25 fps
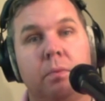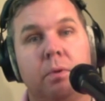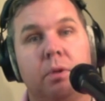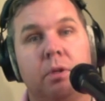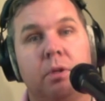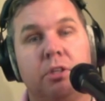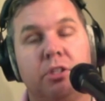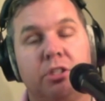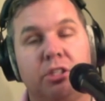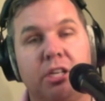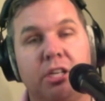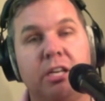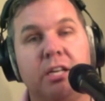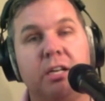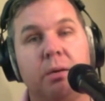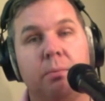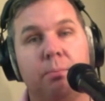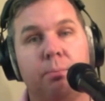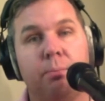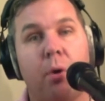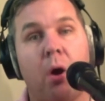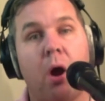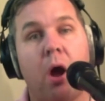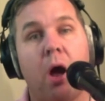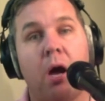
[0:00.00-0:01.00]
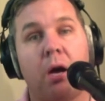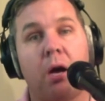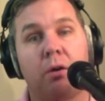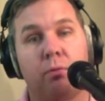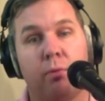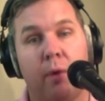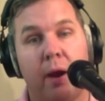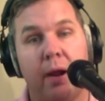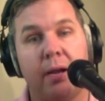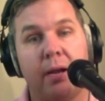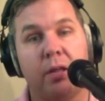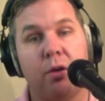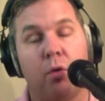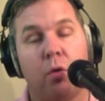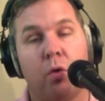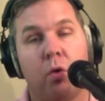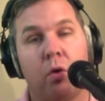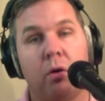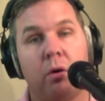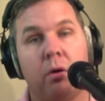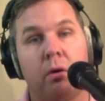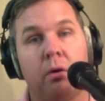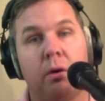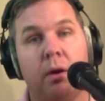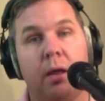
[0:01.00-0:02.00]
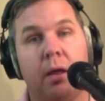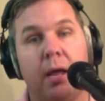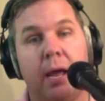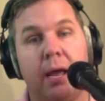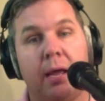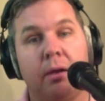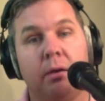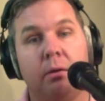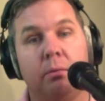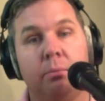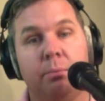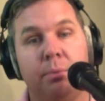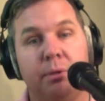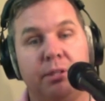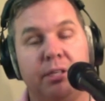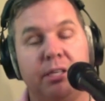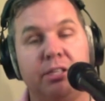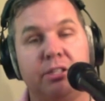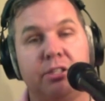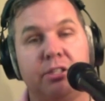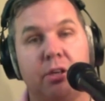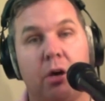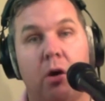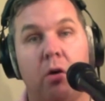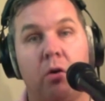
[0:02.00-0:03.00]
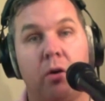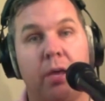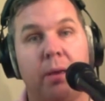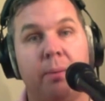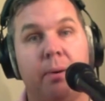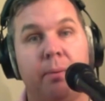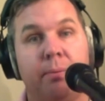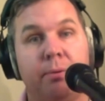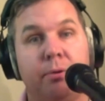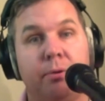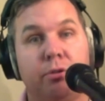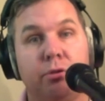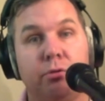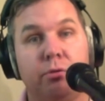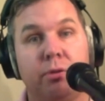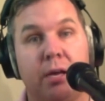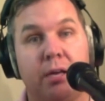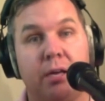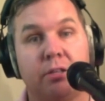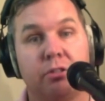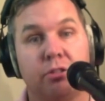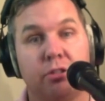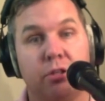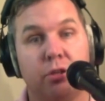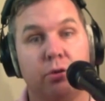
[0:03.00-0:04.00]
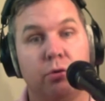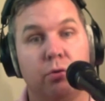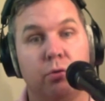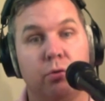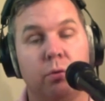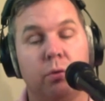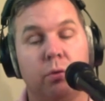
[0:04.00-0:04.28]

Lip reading: Cena, Brock, Randy Orton, and Batista all came up in 2002.